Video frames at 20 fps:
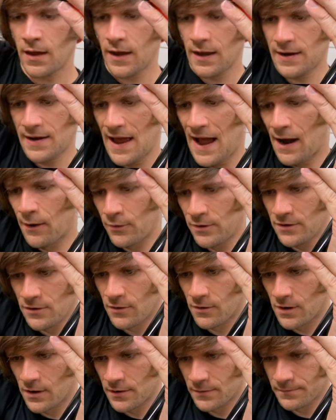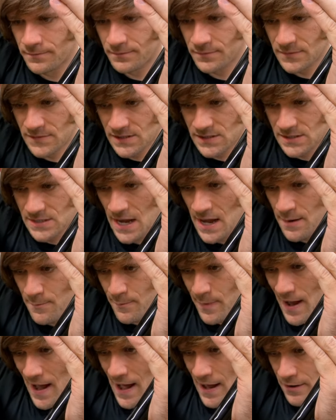and now we do our same
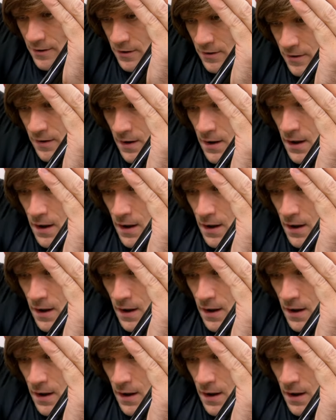pattern